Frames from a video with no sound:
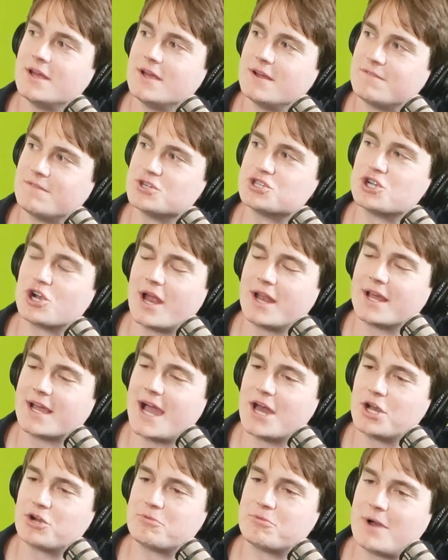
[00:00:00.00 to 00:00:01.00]
For sure. And it
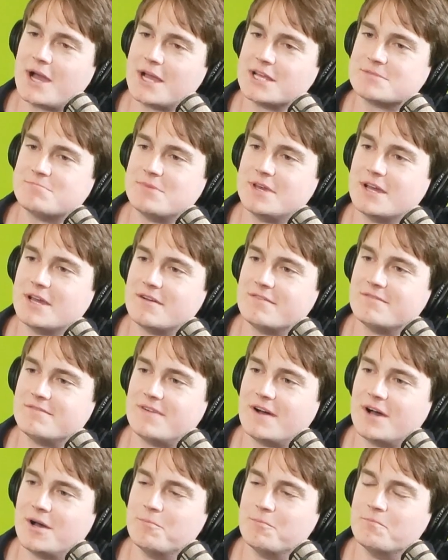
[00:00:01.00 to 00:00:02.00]
kind of reminds me of
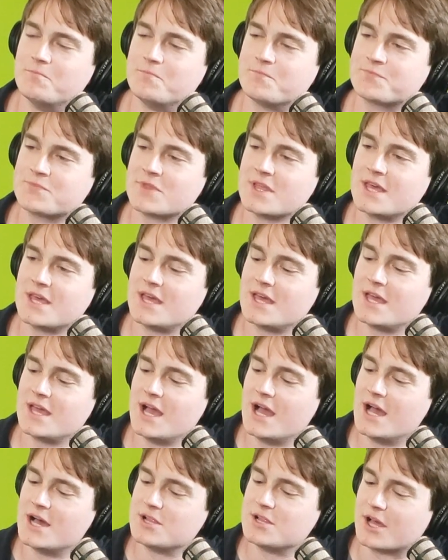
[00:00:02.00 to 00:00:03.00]

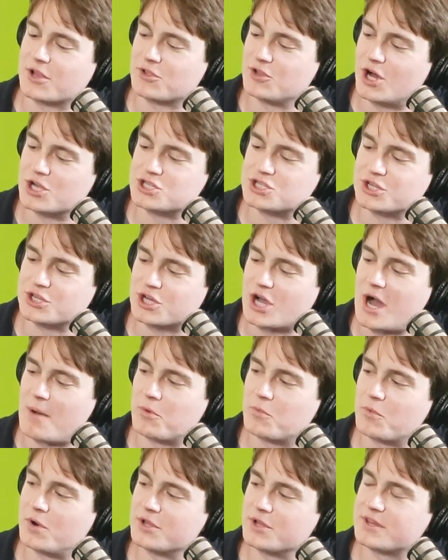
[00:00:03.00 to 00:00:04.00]
like launching the
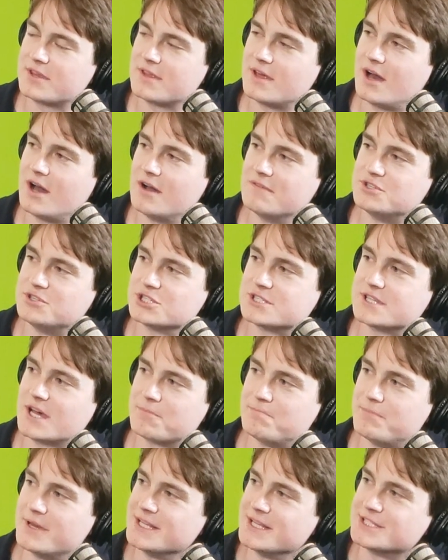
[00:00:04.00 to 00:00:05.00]
Commonwealth, of just like
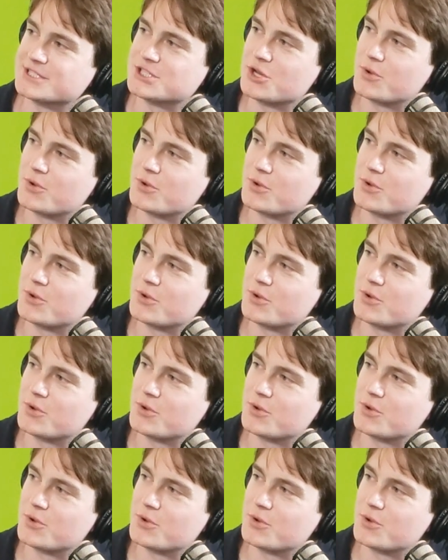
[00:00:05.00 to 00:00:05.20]
being so